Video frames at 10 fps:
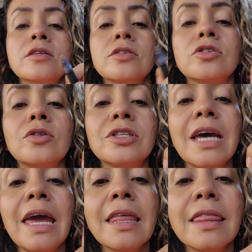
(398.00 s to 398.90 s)
So
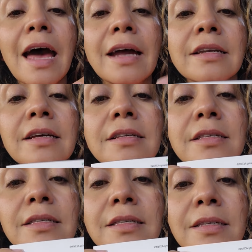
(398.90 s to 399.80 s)
take that,
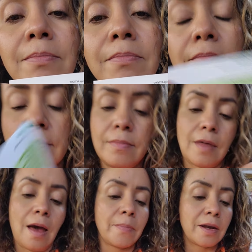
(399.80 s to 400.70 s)

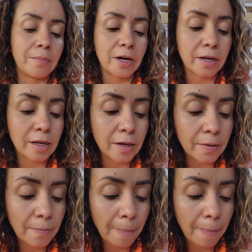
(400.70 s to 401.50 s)
I'm gonna mark it here.